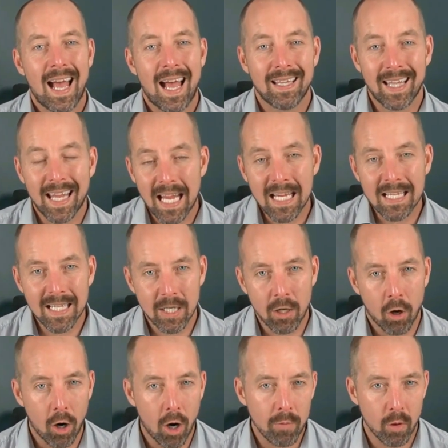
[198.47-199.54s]
and easily
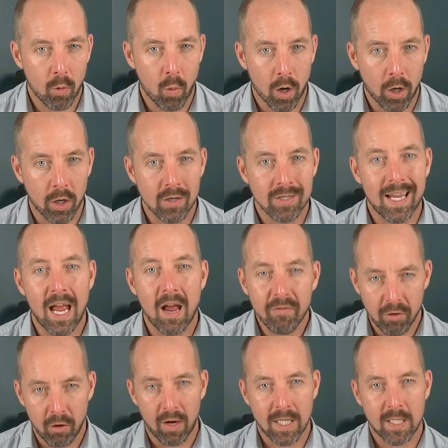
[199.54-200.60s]
harm your workers if
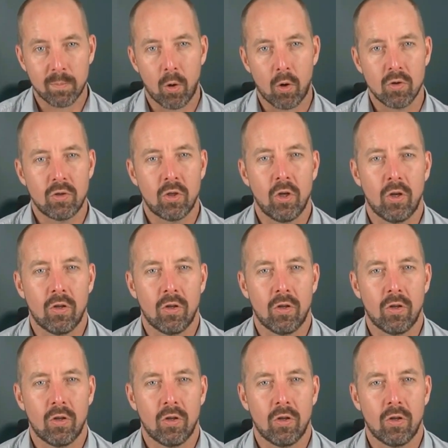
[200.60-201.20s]
they're exposed to